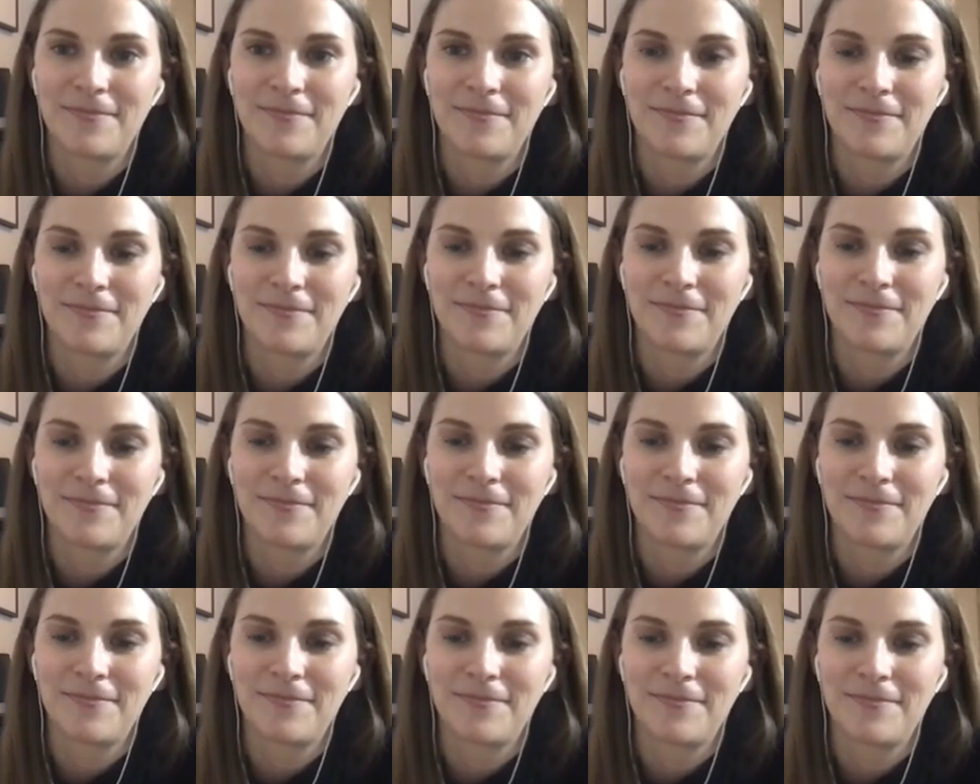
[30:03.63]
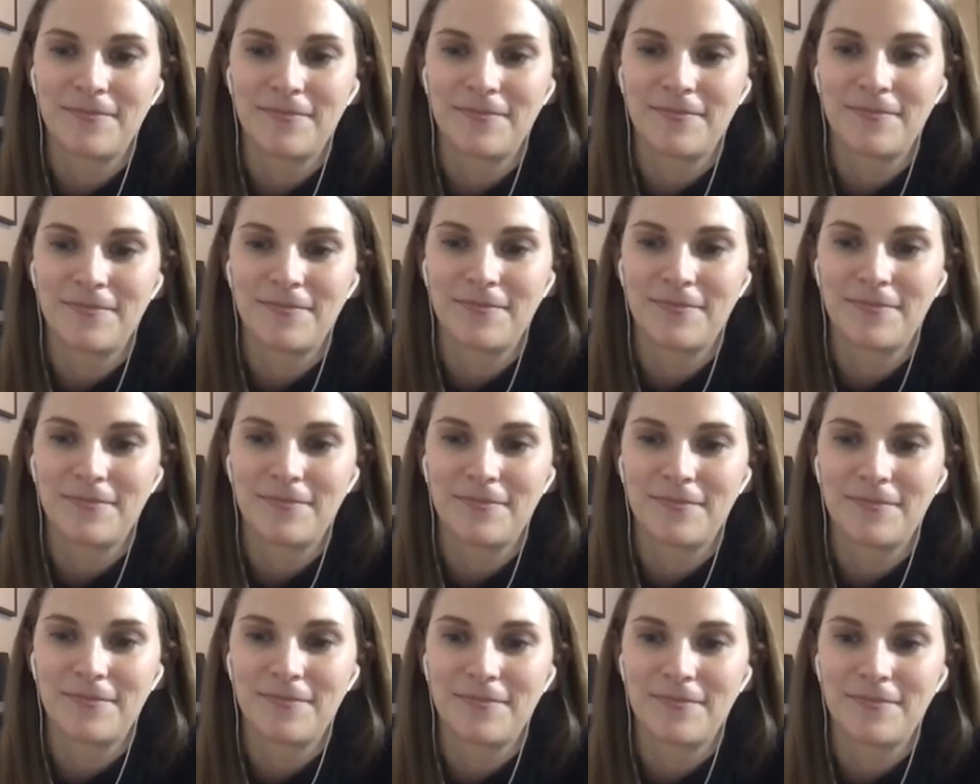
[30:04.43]

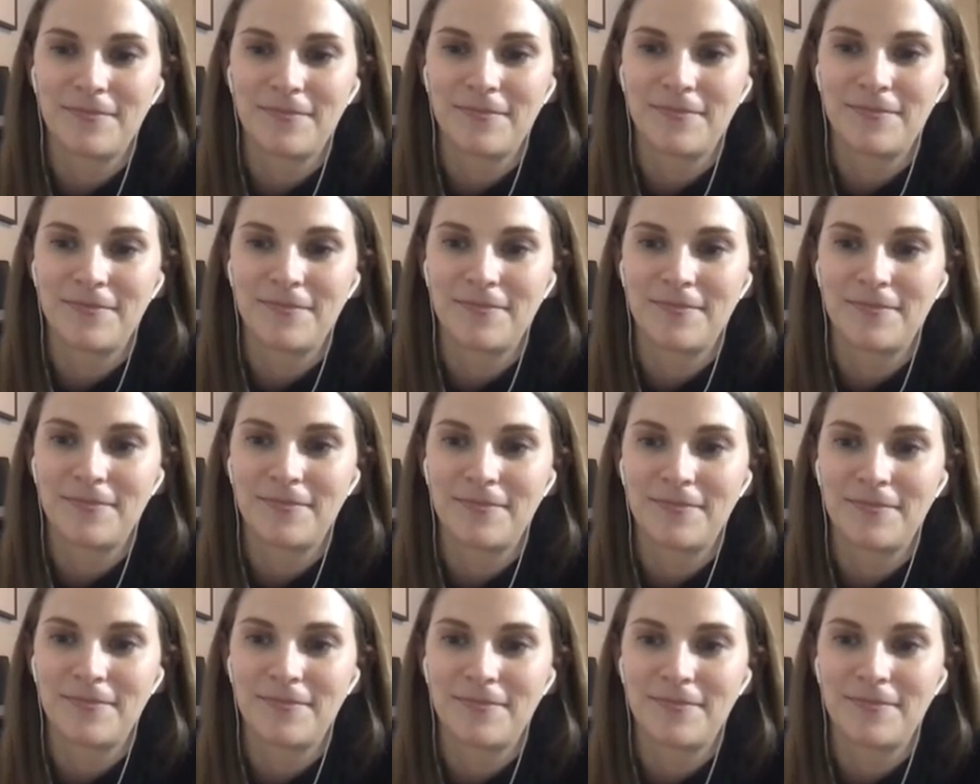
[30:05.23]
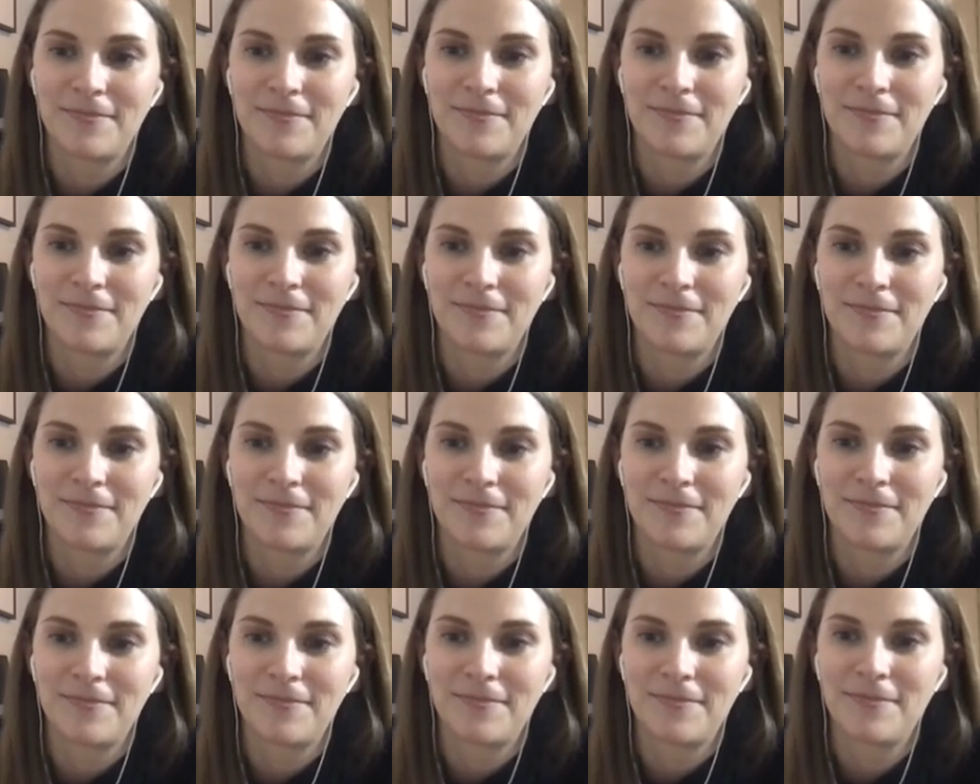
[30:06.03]

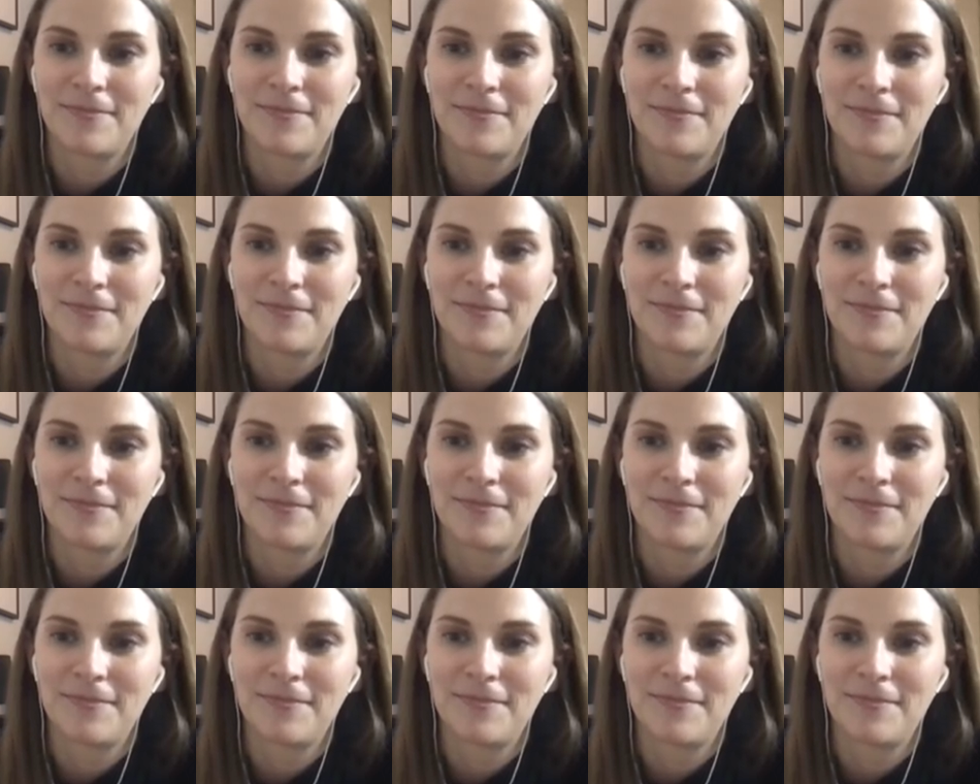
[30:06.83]
(silent)